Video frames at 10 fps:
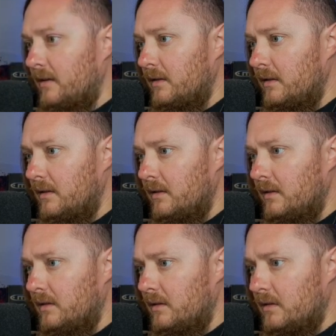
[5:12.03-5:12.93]

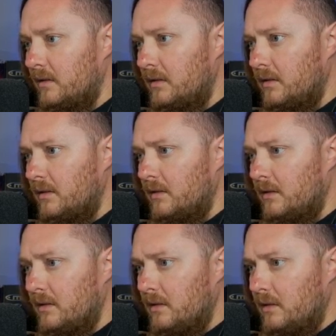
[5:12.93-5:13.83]

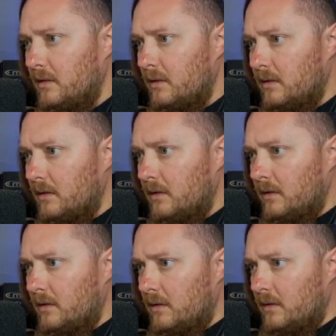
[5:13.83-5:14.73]

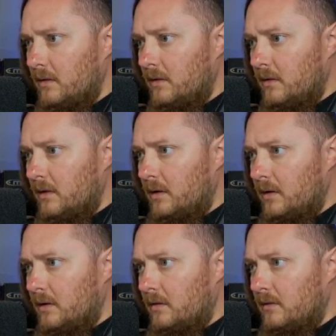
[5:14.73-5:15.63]

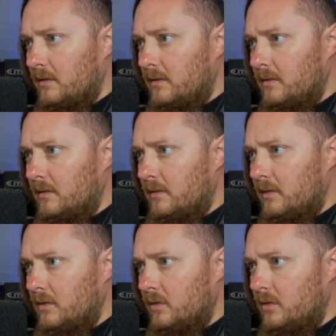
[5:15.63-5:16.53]

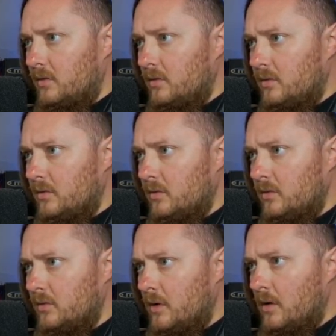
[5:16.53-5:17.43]

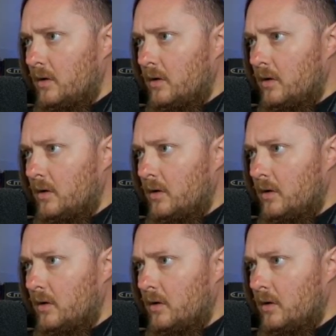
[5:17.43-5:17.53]
No one is speaking in this clip.